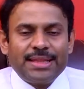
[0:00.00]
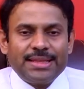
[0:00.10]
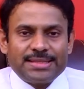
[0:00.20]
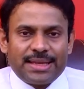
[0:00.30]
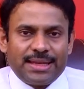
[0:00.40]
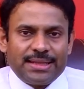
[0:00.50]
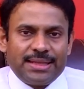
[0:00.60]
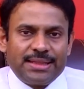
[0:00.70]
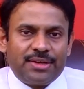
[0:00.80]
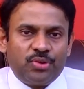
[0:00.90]
The second
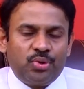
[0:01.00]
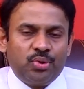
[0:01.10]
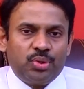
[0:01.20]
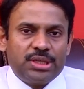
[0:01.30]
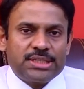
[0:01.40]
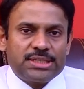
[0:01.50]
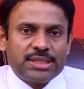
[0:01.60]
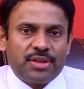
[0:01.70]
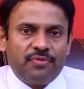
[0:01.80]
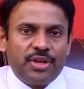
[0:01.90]
thing that you do is,
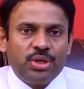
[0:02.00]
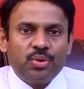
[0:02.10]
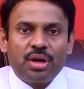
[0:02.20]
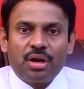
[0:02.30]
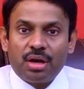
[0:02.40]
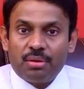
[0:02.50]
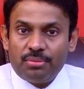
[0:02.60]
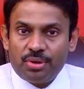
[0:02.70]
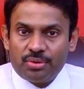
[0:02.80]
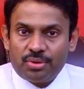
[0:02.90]
when you
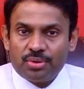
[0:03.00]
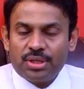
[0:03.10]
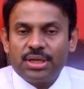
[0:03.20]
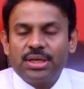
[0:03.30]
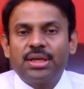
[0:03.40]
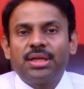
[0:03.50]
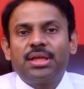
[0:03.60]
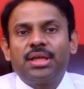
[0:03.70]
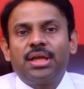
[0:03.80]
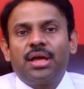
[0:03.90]
commute to
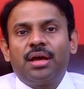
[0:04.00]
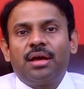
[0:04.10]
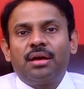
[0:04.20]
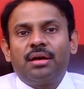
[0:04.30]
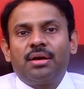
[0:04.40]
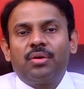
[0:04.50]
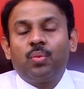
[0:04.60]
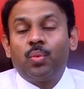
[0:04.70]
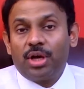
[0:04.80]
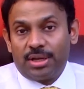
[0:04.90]
the
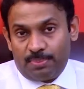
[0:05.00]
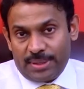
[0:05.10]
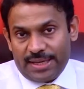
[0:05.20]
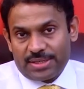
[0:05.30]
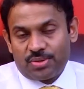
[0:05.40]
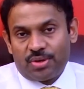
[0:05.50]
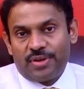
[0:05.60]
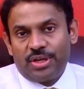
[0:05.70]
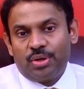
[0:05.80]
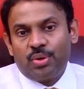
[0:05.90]
workplace or
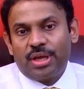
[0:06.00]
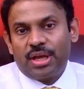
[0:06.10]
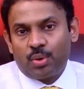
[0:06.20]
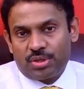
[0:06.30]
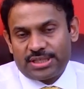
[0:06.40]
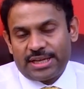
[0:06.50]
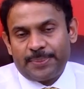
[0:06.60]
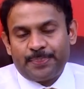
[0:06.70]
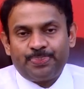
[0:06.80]
when you're going outside.